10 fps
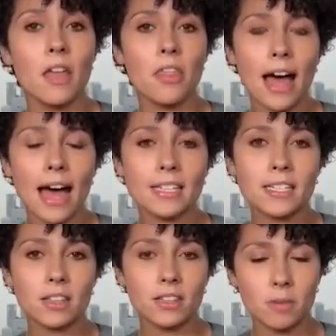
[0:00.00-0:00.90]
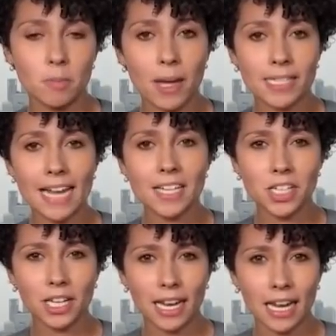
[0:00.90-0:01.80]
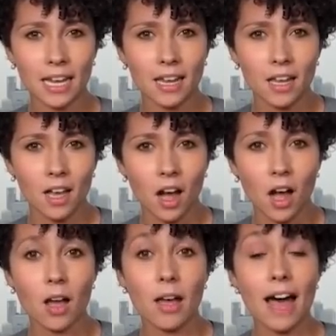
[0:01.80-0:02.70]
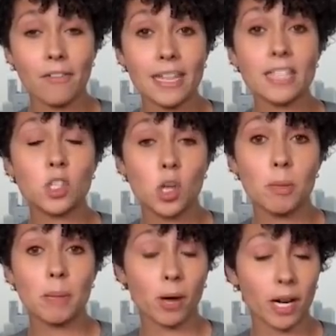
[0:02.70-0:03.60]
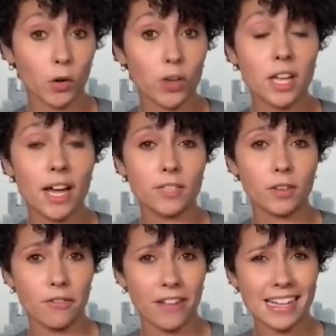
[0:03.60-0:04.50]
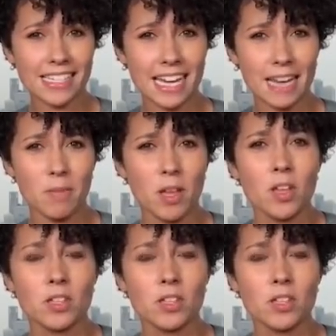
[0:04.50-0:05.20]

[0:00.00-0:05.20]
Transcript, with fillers: that potentially uh, athletes could be prioritized for a vaccine.